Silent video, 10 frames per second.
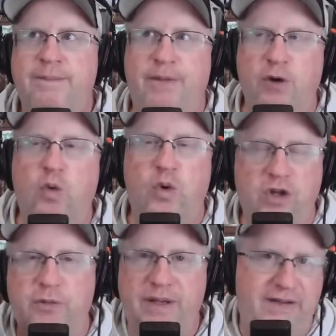
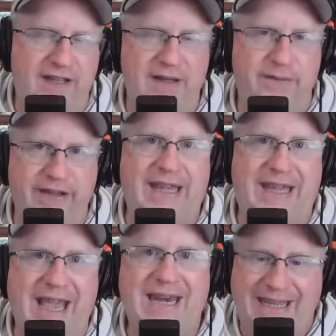that
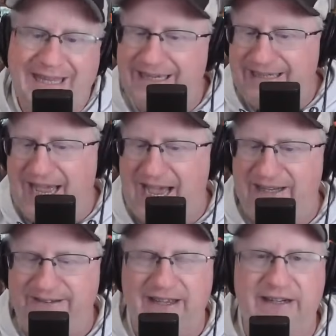get in
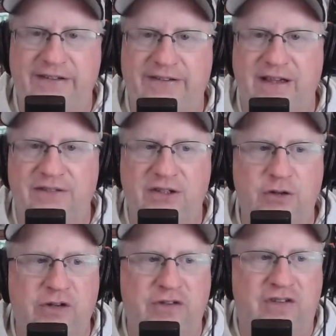at 10-7.
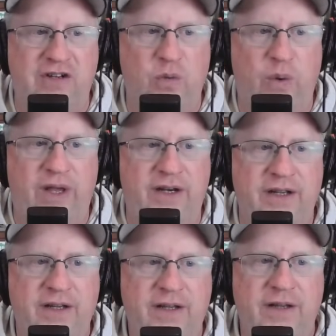You just didn't win
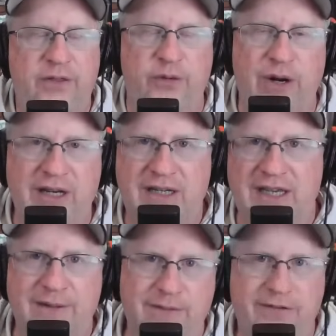the right
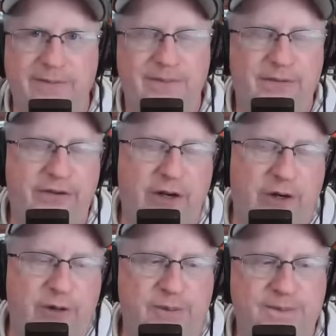games.
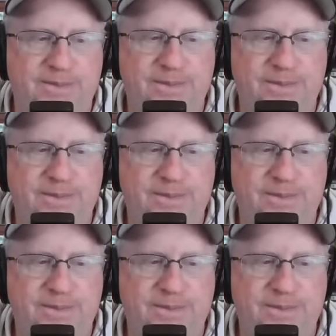So